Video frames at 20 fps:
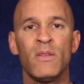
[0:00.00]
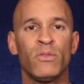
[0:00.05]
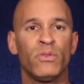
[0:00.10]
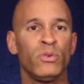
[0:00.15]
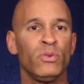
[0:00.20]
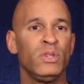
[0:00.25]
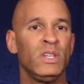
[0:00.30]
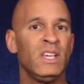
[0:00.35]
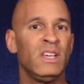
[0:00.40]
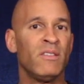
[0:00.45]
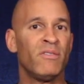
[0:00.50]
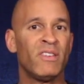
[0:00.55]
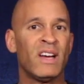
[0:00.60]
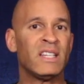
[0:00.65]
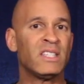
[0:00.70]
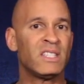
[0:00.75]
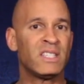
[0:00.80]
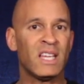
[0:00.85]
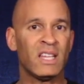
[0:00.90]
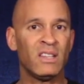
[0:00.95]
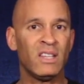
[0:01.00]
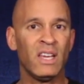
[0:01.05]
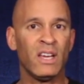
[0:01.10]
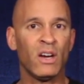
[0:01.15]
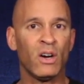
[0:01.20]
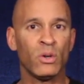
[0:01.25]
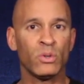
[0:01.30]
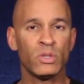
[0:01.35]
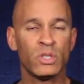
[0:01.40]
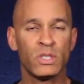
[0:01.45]
through the events that they
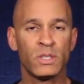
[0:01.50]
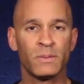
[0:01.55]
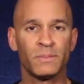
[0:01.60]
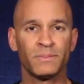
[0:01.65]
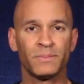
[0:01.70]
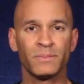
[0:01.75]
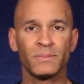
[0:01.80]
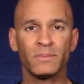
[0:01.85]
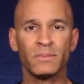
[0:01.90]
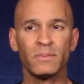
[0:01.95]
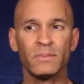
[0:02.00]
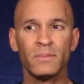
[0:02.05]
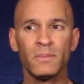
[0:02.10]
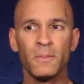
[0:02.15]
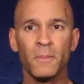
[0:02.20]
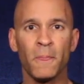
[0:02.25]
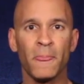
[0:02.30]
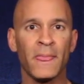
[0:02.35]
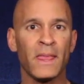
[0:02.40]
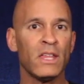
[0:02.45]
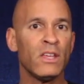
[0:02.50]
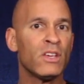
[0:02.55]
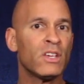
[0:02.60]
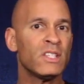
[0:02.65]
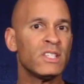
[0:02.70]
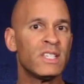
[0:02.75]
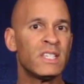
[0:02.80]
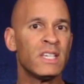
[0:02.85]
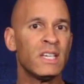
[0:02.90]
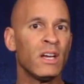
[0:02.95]
host, you
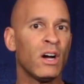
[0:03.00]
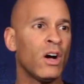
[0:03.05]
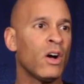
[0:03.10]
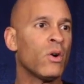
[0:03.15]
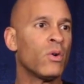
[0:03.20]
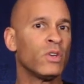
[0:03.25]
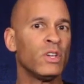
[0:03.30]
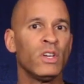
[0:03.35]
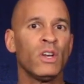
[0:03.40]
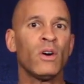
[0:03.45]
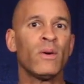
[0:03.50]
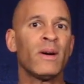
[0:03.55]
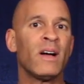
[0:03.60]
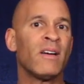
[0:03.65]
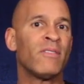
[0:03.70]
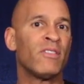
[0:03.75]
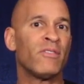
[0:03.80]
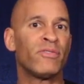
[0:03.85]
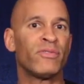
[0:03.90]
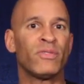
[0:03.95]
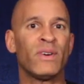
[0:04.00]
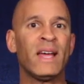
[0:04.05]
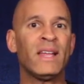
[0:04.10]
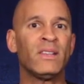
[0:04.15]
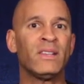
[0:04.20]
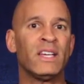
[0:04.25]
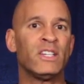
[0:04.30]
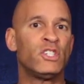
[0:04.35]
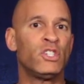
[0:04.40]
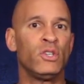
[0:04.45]
can see, I have a
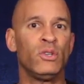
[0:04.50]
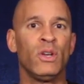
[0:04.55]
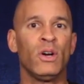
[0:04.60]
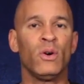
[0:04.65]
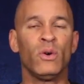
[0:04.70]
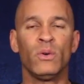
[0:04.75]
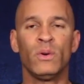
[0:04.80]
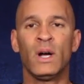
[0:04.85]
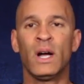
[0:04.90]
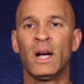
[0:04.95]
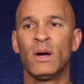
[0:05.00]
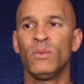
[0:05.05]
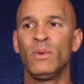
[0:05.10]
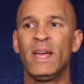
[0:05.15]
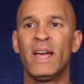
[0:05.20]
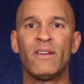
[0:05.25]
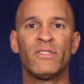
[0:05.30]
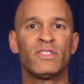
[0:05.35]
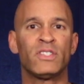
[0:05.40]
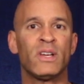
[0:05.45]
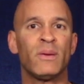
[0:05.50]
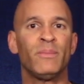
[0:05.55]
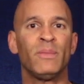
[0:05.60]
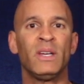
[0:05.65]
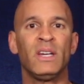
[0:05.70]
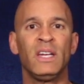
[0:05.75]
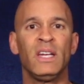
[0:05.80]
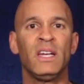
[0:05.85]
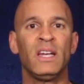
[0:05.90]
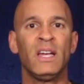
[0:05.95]
friend that we have
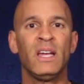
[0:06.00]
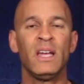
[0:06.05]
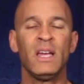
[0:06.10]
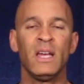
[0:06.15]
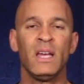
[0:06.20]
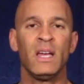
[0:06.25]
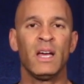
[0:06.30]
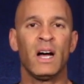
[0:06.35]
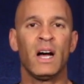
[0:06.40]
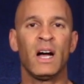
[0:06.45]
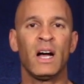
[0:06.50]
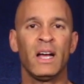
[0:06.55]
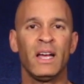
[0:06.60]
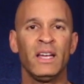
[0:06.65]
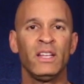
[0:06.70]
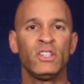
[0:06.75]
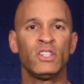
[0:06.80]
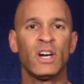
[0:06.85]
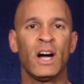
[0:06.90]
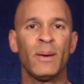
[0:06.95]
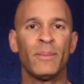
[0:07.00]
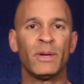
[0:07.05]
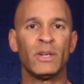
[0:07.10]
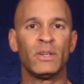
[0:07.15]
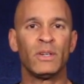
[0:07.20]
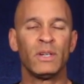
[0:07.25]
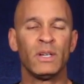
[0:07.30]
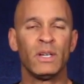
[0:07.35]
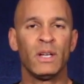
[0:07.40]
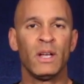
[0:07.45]
somebody in
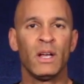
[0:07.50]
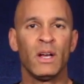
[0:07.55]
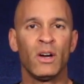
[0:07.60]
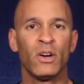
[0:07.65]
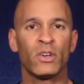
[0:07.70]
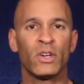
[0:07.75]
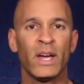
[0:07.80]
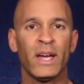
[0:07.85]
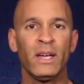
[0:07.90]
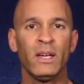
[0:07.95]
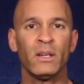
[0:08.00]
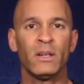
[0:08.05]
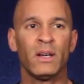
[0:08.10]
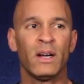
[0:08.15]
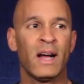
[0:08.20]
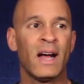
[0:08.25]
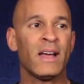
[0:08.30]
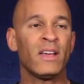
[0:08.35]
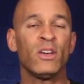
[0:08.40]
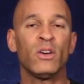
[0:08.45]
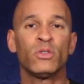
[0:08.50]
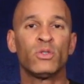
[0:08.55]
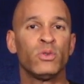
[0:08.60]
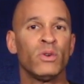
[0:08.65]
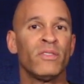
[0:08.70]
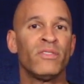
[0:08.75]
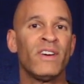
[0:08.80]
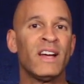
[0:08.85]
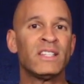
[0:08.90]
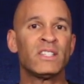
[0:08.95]
common, okay? I go
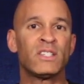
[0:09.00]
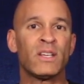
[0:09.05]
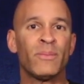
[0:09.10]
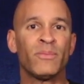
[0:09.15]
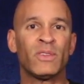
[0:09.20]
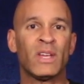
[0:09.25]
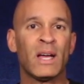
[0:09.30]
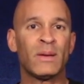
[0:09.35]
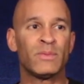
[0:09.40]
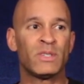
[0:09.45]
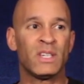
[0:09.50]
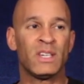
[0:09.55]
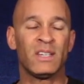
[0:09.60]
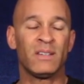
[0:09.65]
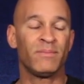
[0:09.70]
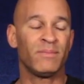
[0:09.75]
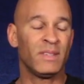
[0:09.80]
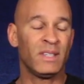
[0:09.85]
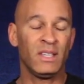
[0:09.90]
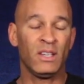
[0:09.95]
to events sometimes and,